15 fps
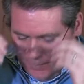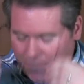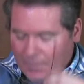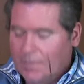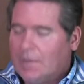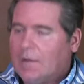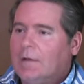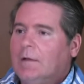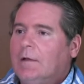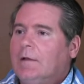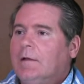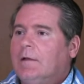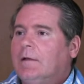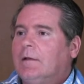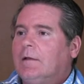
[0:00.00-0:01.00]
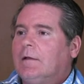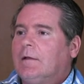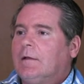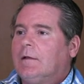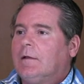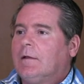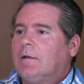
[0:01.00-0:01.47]

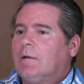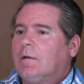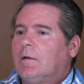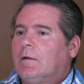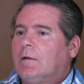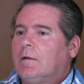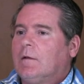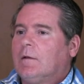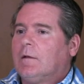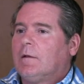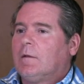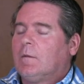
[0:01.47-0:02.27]
[no speech]